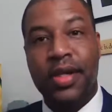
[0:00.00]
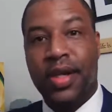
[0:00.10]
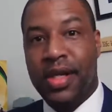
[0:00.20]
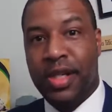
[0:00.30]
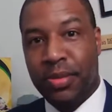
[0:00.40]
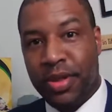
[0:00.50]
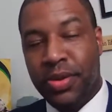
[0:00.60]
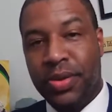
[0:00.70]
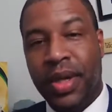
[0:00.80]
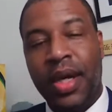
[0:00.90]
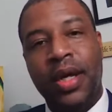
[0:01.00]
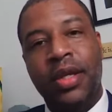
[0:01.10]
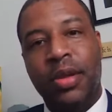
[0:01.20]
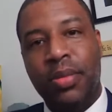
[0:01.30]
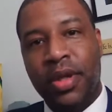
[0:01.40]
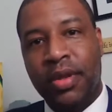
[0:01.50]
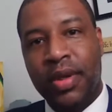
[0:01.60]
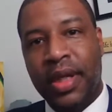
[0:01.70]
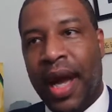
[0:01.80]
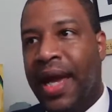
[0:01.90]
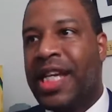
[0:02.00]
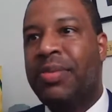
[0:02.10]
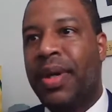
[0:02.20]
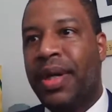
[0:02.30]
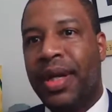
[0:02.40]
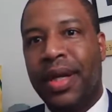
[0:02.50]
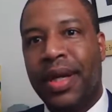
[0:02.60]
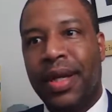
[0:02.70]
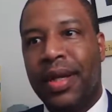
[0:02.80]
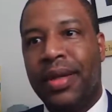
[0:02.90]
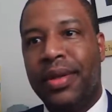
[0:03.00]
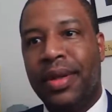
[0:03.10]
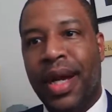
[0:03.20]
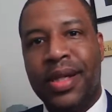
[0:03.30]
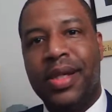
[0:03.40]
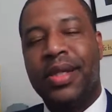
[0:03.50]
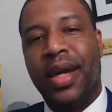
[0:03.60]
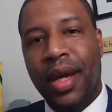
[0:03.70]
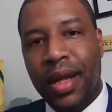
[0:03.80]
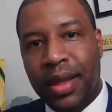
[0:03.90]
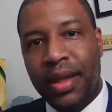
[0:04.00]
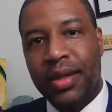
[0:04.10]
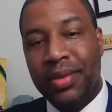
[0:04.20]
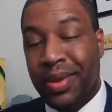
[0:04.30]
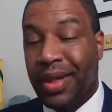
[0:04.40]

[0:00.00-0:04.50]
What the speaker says: So that's number two. Number three, I expect that I get in access to healthcare.